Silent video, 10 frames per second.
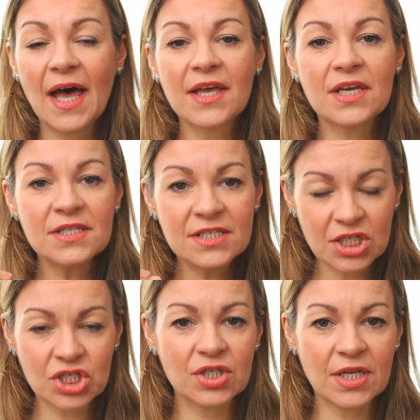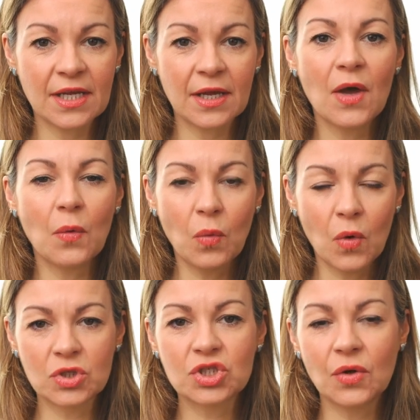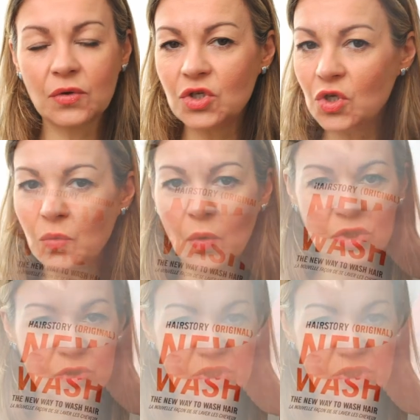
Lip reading: a conditioning wash called New Wash,